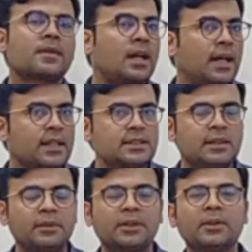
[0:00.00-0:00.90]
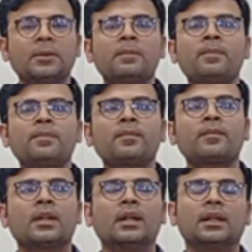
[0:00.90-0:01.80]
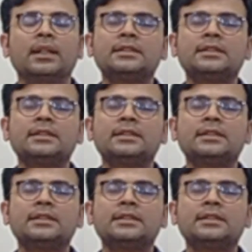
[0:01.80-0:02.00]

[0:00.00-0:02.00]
Hi, Assalamu alaikum.